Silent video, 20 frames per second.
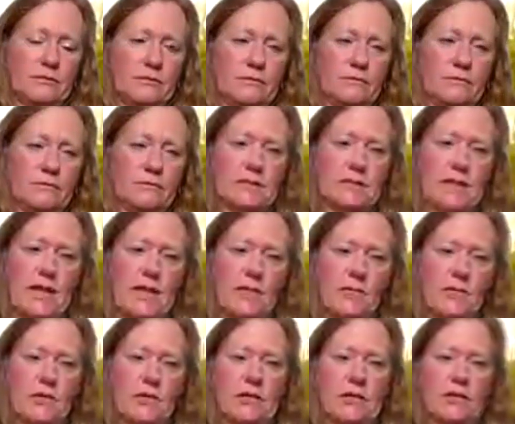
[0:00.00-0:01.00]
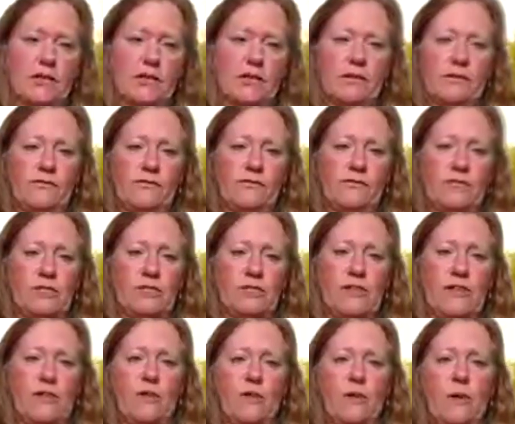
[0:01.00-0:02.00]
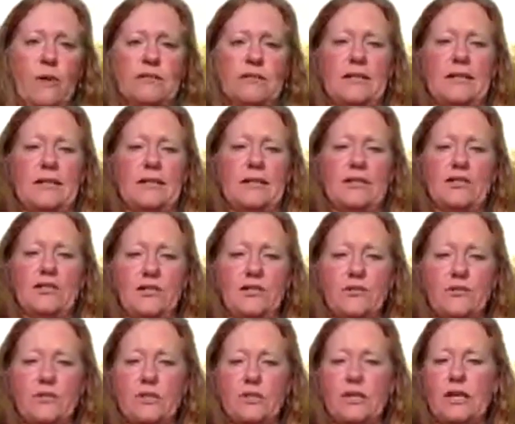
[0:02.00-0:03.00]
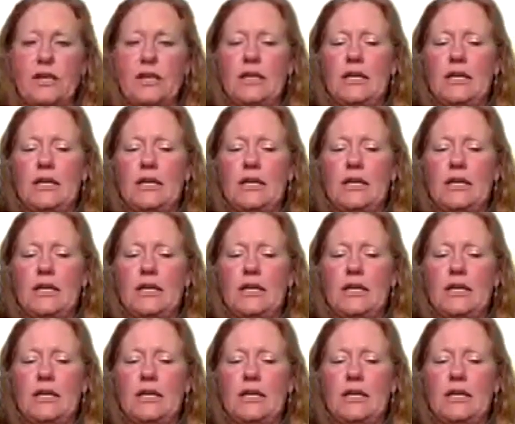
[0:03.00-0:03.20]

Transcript: Because MRLs are a function of how a pesticide is used,